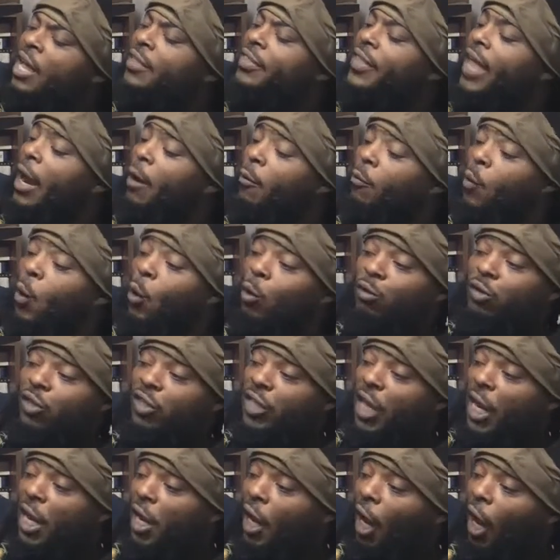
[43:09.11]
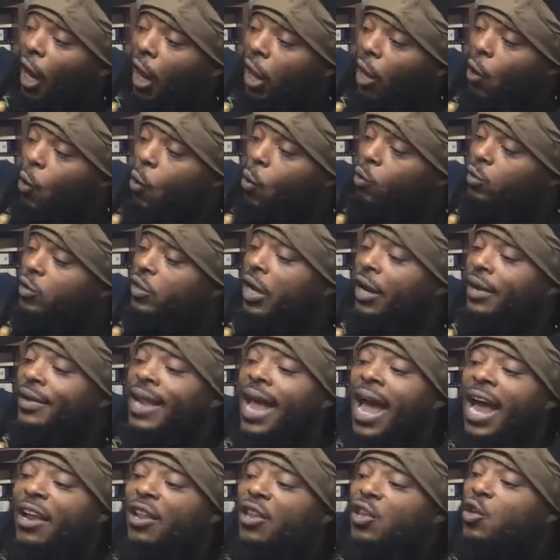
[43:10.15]
that won't stay closed are
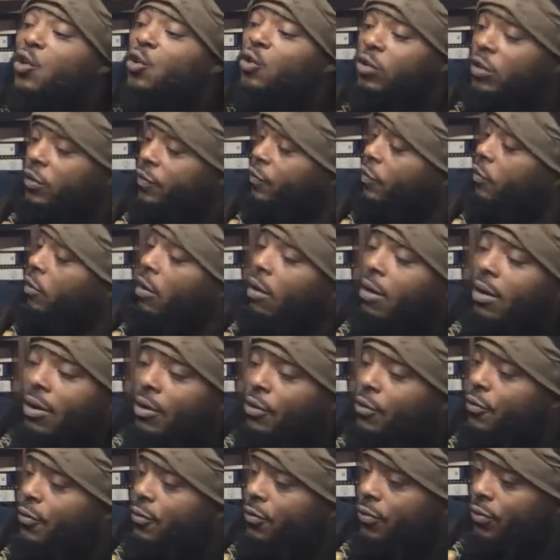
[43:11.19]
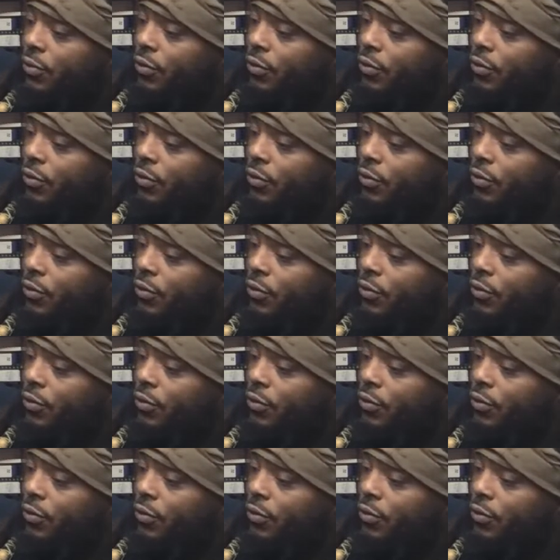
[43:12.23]
not useful clothes.